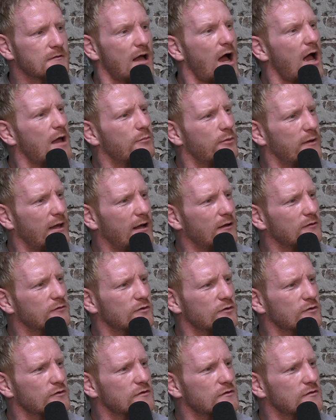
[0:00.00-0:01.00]
IPL
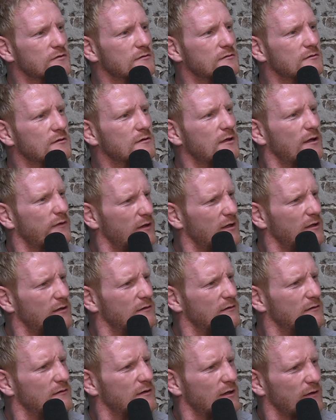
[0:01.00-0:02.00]
does. I think
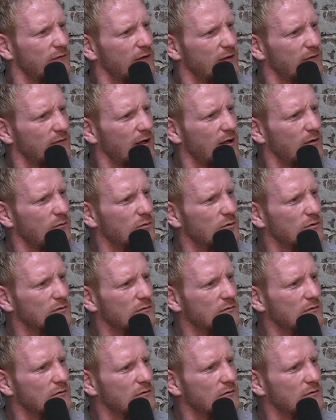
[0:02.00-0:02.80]
that they would.